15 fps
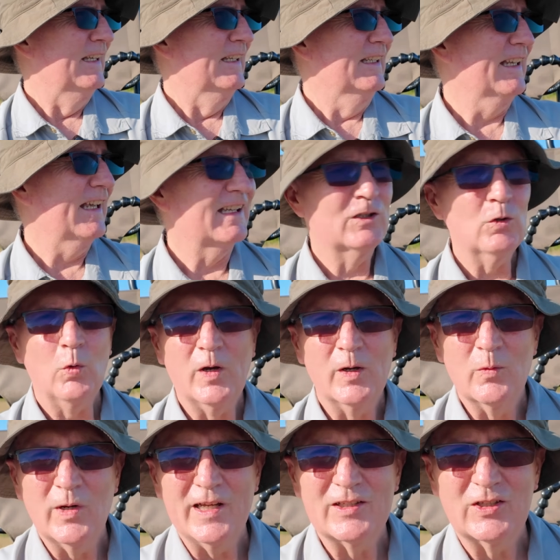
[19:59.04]
Yeah, talking
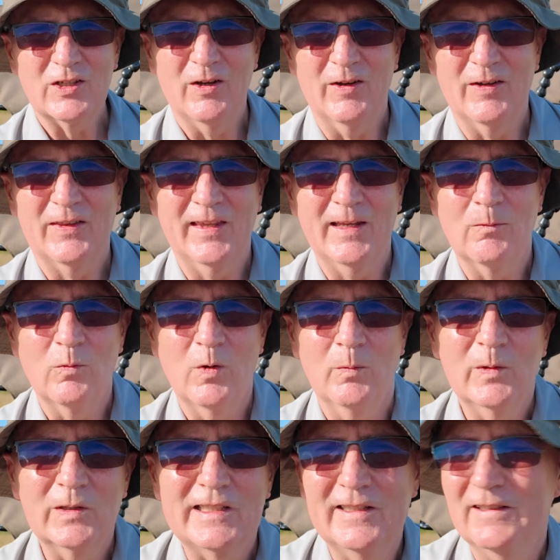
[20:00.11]
of which, I think what
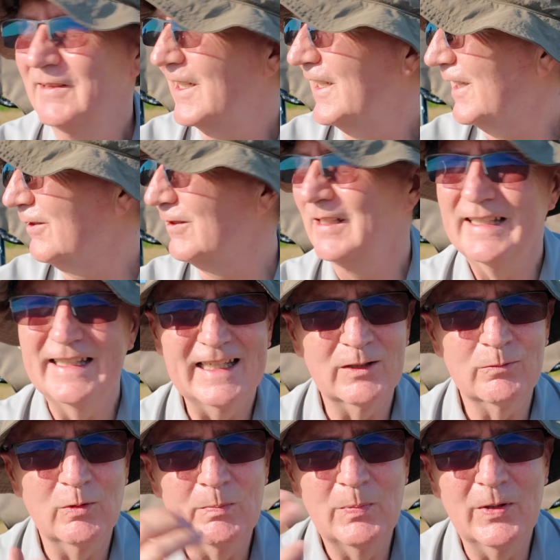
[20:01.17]
we'll do now is
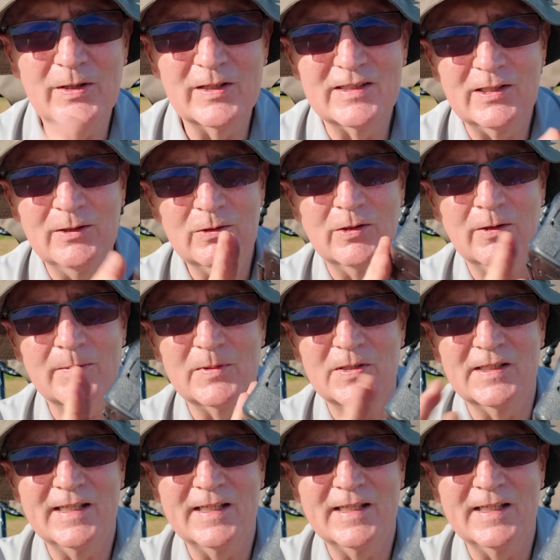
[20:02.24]
we'll put the 2x